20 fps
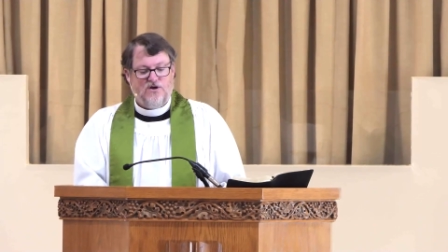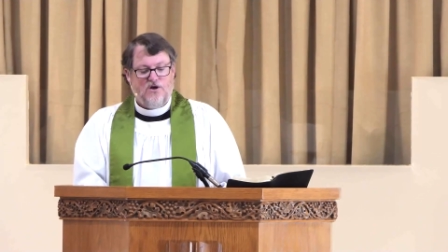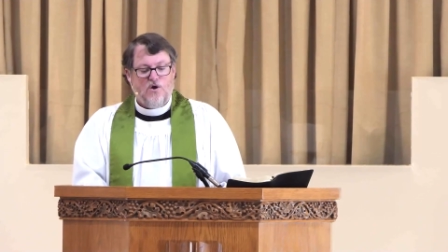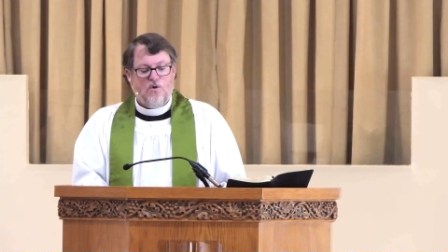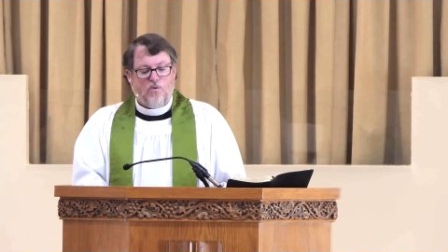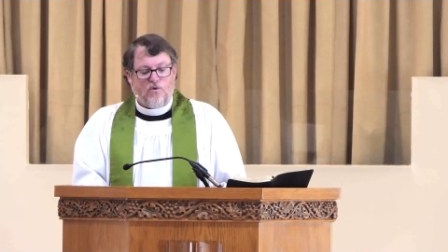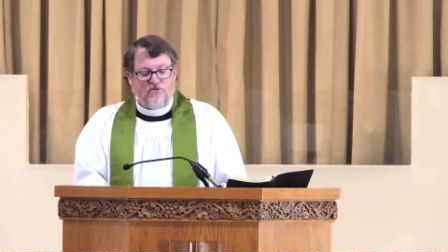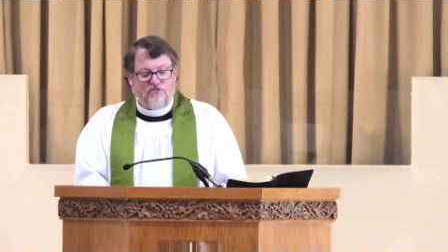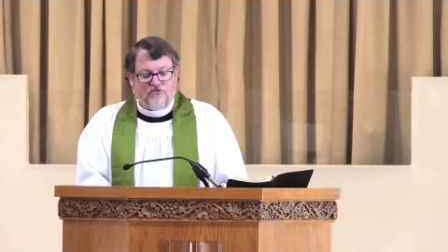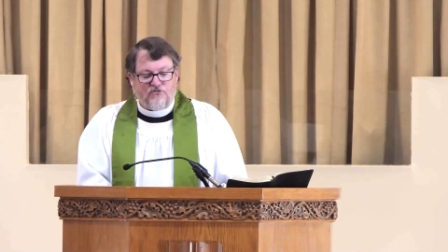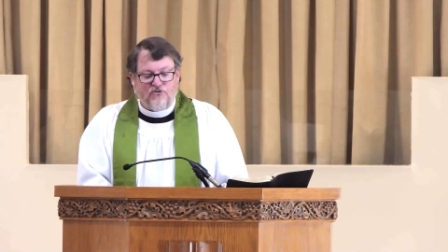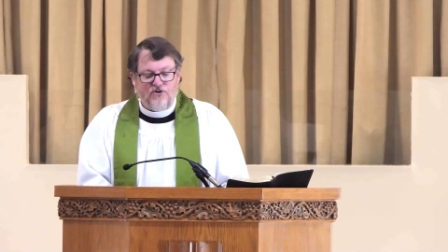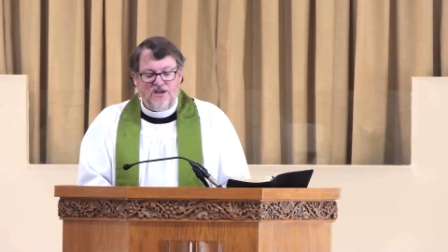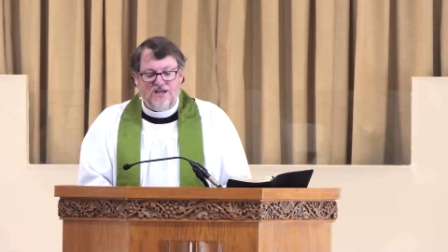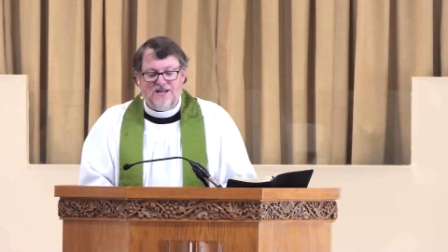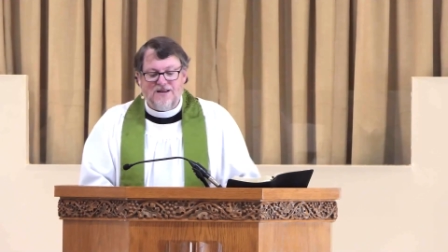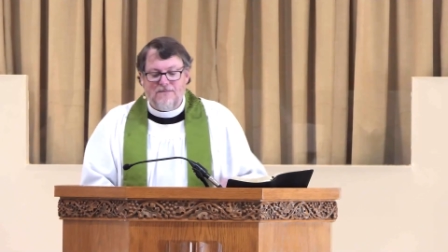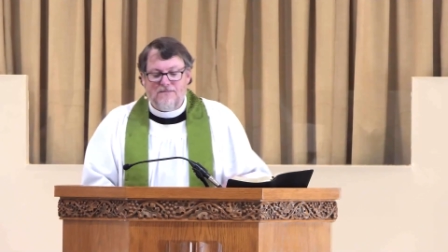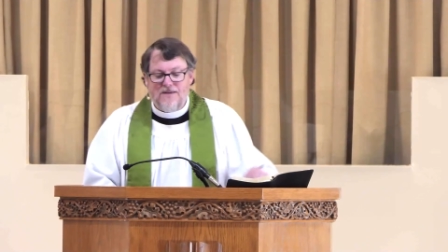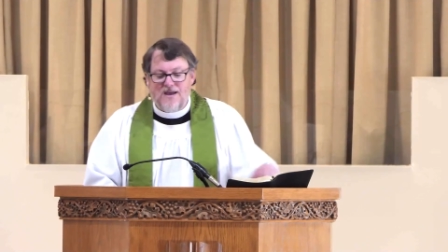We're free
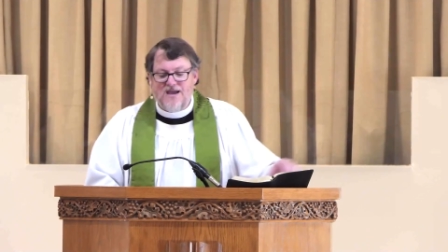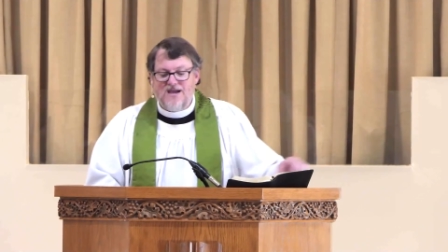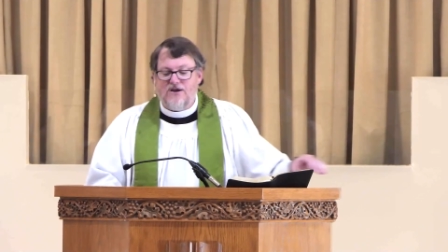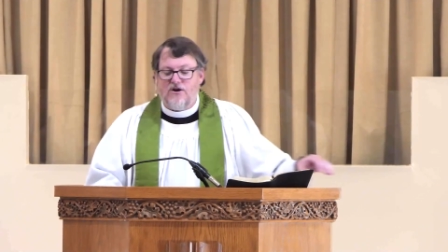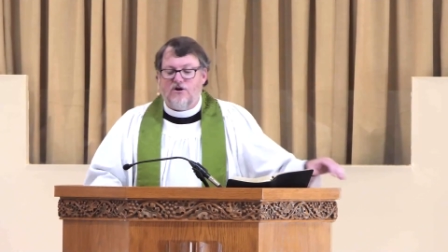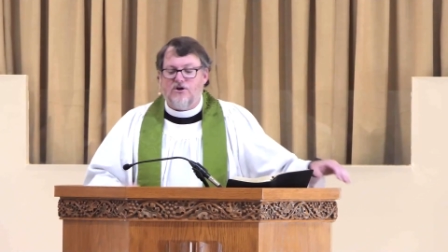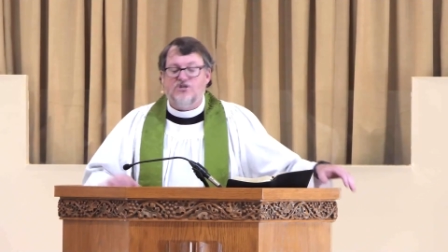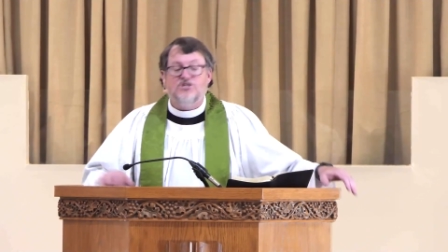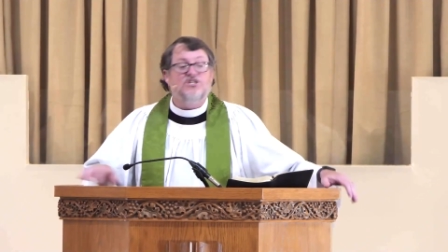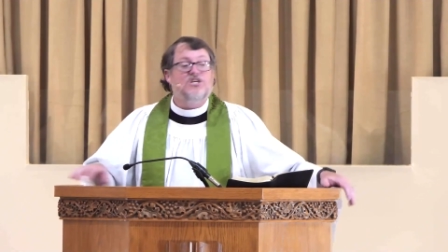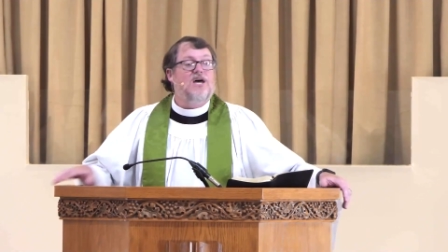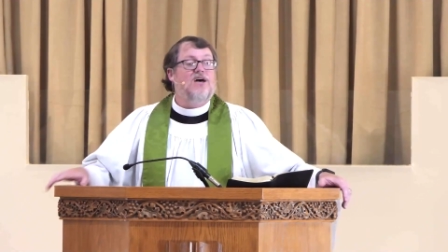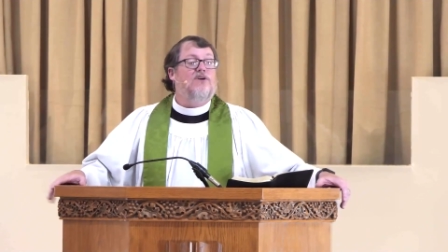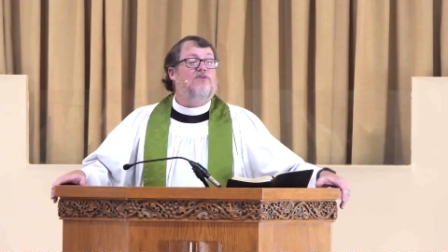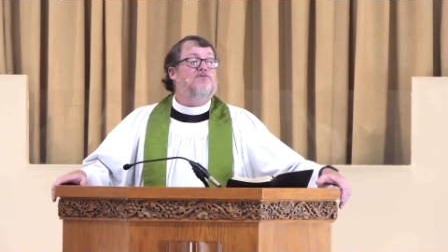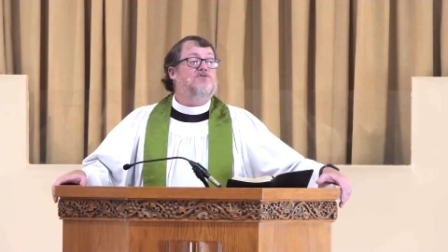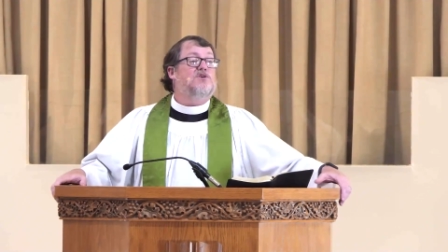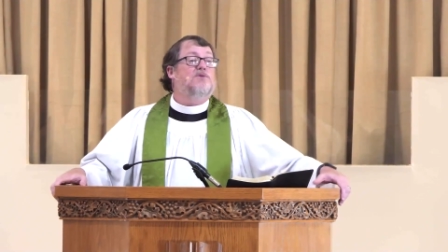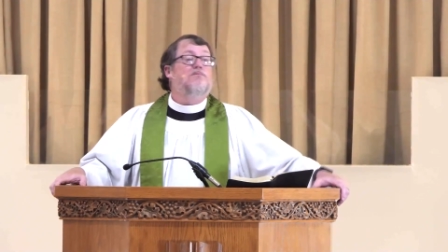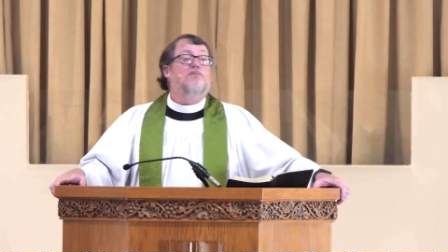to make
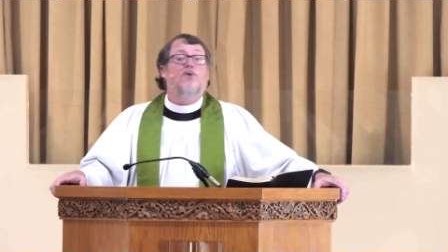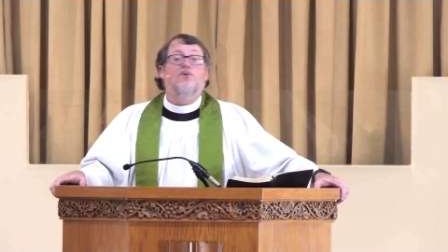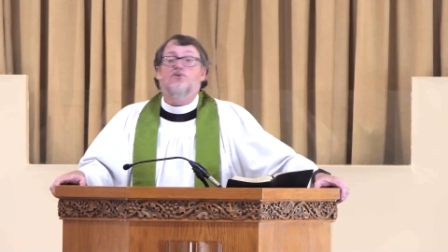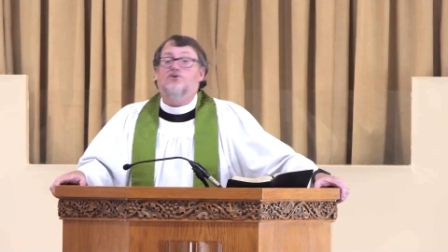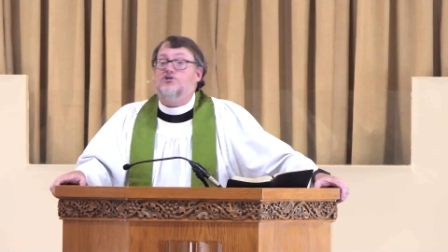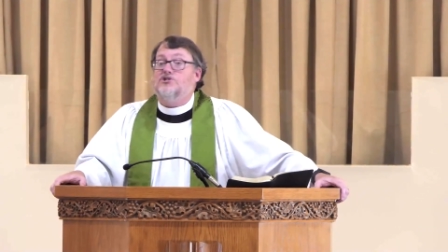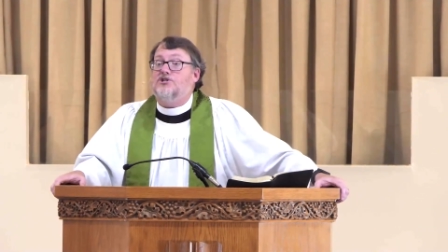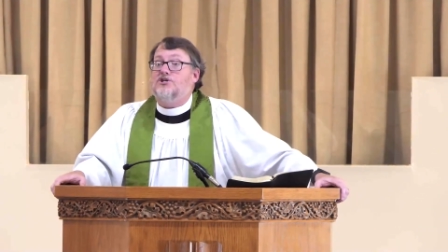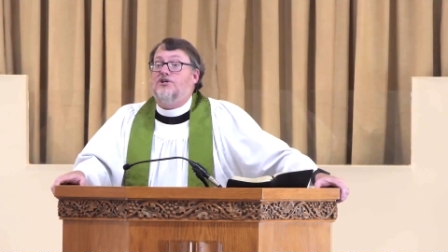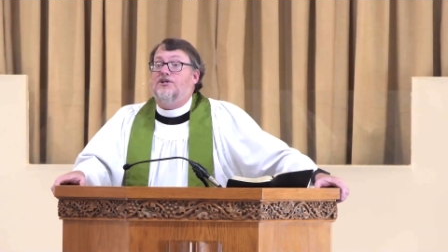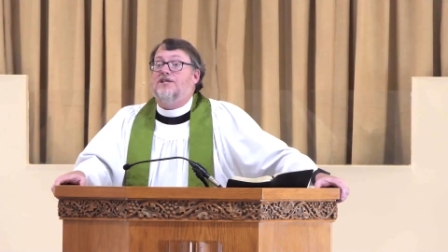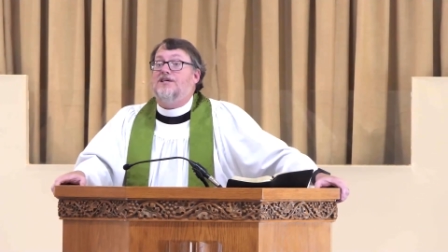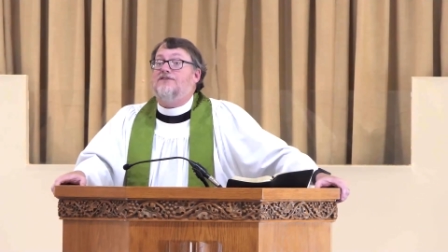ourselves emotionally